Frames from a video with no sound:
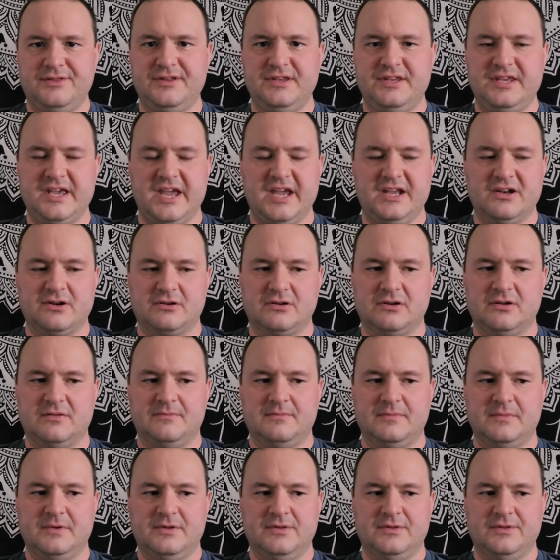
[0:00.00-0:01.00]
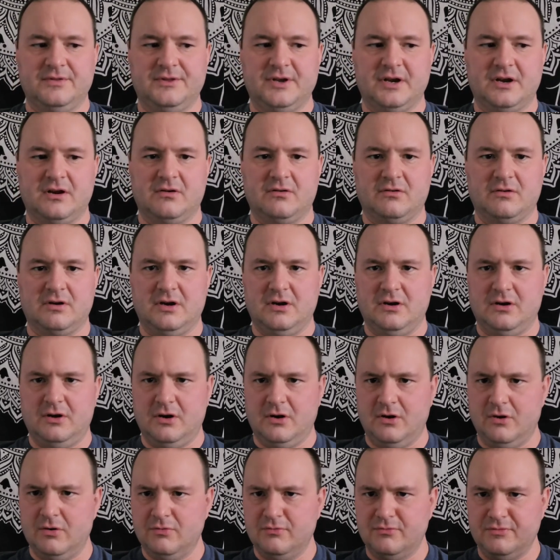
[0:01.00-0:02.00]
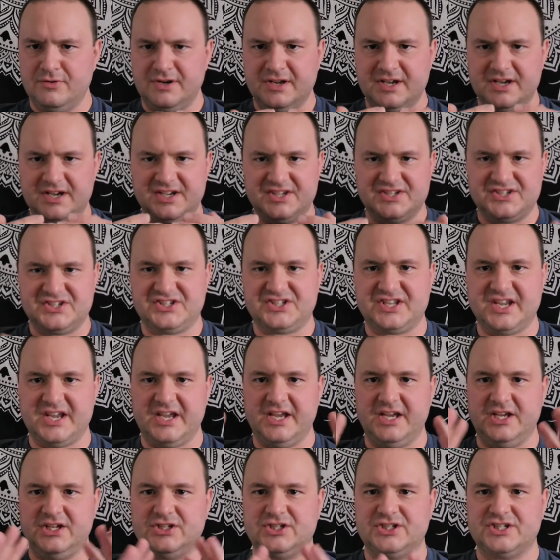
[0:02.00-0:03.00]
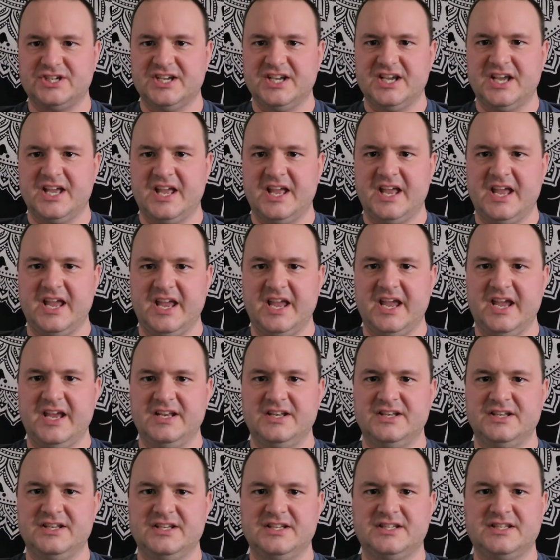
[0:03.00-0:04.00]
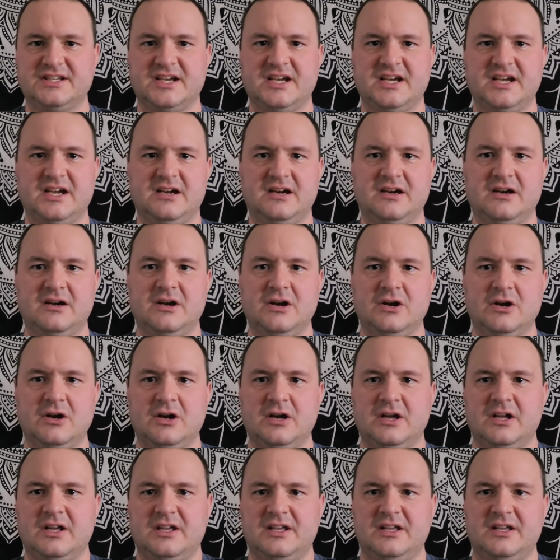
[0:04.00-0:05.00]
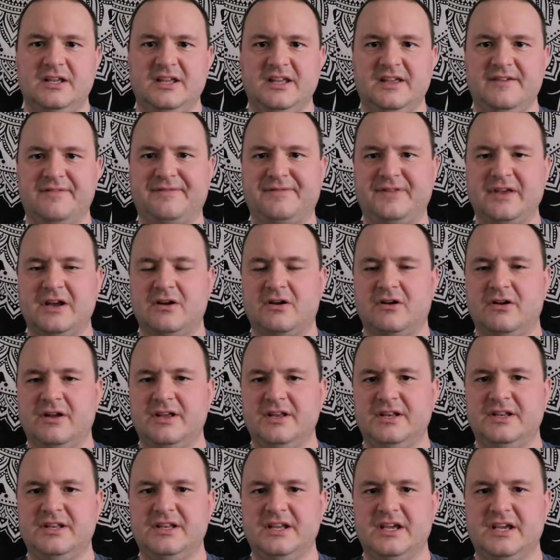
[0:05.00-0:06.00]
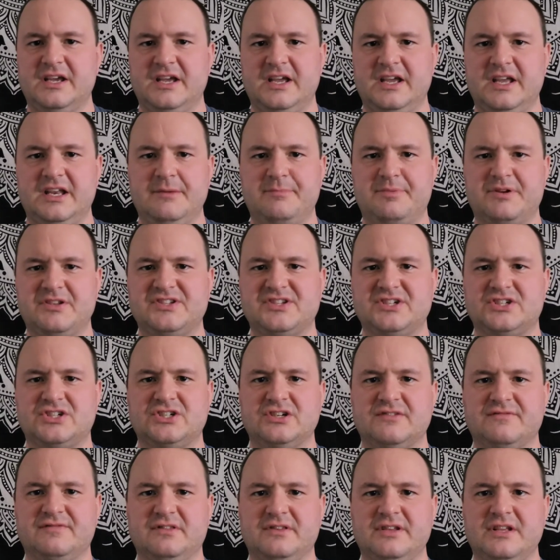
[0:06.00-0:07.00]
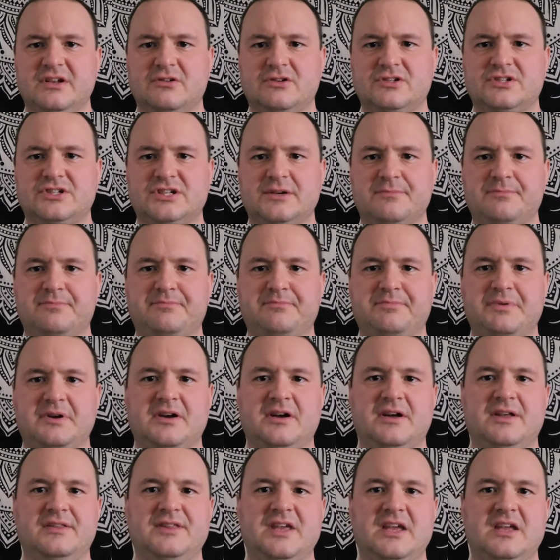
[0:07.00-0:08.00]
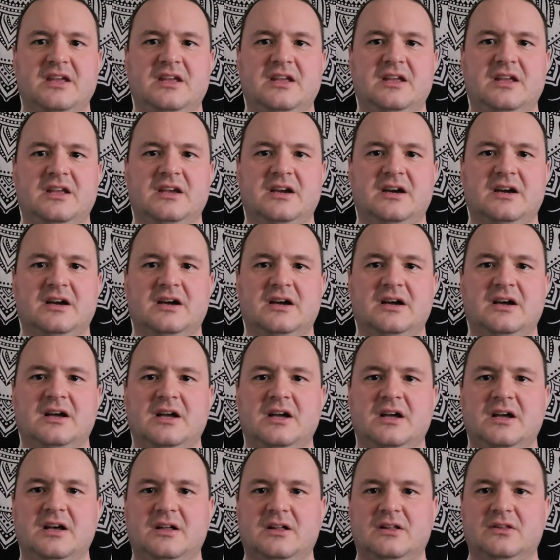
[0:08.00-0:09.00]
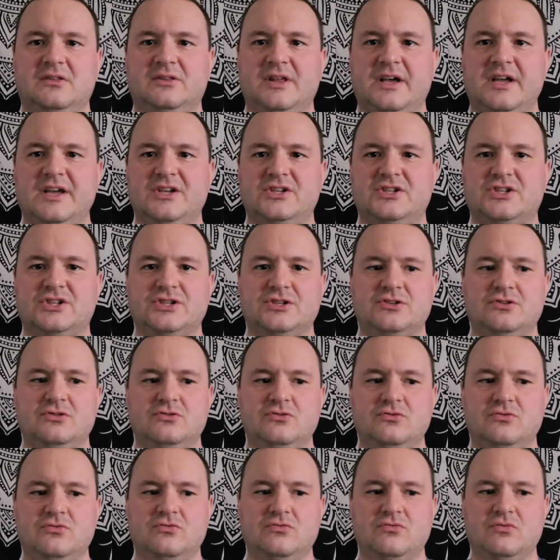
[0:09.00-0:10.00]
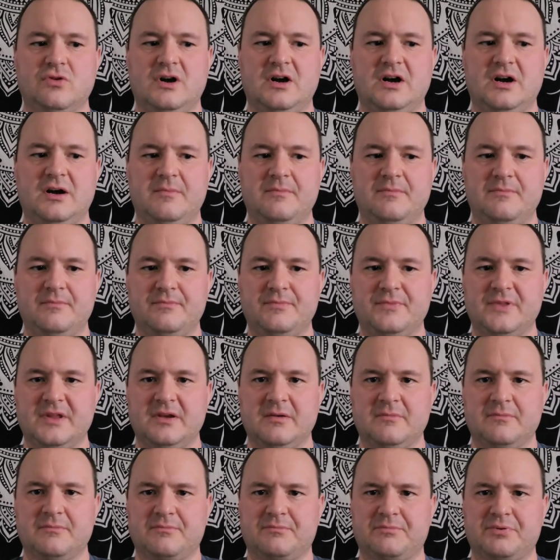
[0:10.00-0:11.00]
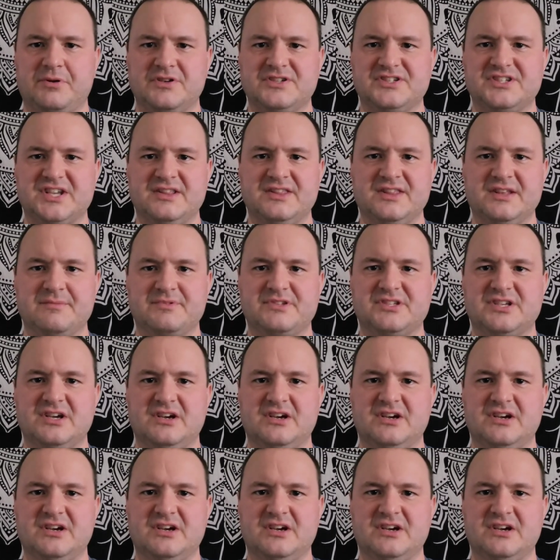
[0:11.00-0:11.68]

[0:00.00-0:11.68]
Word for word: theater, their own stage and uh, if they're in uh, any position of leadership, uh, they uh, like to um, present